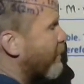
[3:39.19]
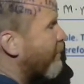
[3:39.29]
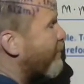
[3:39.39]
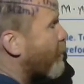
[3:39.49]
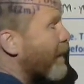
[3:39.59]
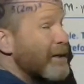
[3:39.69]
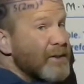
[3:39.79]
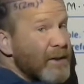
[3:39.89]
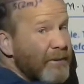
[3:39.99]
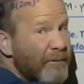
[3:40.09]

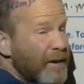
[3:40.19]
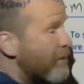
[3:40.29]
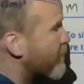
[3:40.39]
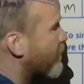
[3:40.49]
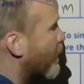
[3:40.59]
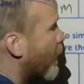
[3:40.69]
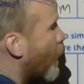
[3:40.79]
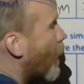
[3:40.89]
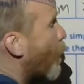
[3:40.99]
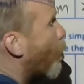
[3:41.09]
4x to the 5th,
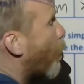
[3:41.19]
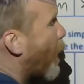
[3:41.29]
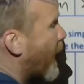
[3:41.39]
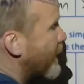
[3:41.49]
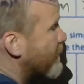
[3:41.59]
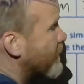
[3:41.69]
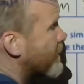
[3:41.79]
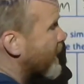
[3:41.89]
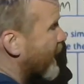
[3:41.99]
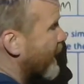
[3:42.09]
y to the
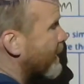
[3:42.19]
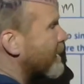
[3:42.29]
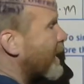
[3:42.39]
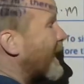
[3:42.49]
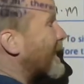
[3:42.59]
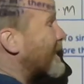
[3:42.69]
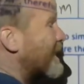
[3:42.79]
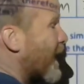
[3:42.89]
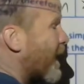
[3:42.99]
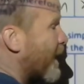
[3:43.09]
2nd,
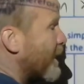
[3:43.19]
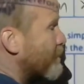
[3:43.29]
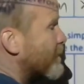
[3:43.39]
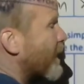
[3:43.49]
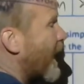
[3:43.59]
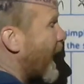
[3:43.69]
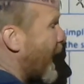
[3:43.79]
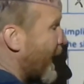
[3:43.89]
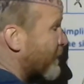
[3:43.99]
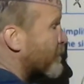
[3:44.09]
times
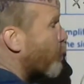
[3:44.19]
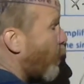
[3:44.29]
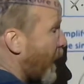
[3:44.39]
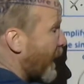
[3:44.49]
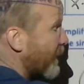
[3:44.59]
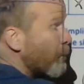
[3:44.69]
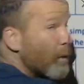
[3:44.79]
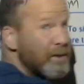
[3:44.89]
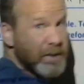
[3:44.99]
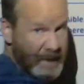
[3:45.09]
xy,
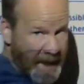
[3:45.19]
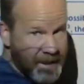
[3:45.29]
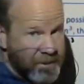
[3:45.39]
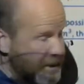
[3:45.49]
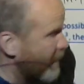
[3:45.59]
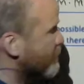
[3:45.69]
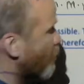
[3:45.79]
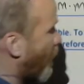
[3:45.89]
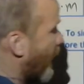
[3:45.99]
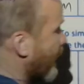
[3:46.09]
which is x times
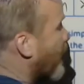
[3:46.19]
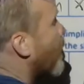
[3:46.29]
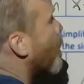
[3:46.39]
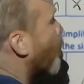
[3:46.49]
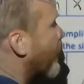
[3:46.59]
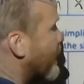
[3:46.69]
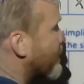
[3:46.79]
y, we can